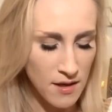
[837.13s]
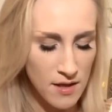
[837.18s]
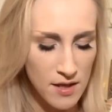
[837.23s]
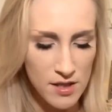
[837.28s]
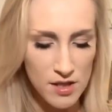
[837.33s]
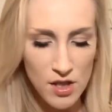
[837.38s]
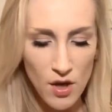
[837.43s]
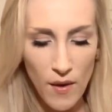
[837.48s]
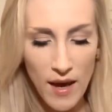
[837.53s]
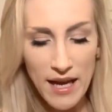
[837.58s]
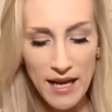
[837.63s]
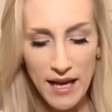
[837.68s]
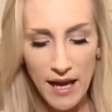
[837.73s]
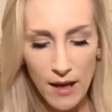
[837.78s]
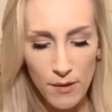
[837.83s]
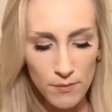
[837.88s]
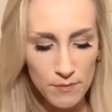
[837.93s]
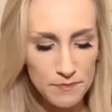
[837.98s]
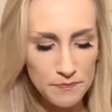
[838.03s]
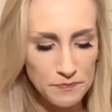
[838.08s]
So
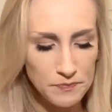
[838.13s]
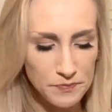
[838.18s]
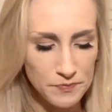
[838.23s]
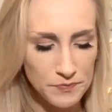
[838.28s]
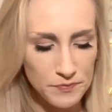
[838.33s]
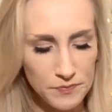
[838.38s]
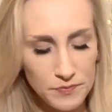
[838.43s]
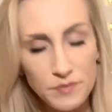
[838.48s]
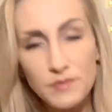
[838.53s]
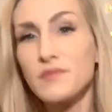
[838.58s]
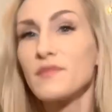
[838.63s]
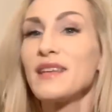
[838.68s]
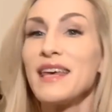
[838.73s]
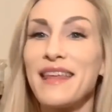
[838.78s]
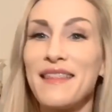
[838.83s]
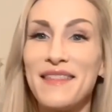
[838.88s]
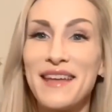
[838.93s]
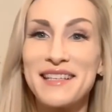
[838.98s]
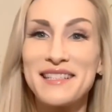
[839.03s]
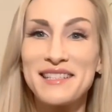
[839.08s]
anyhow,
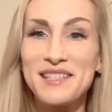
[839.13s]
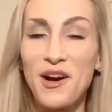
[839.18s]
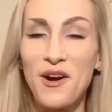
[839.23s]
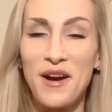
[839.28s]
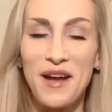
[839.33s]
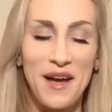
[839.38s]
that's, sorry,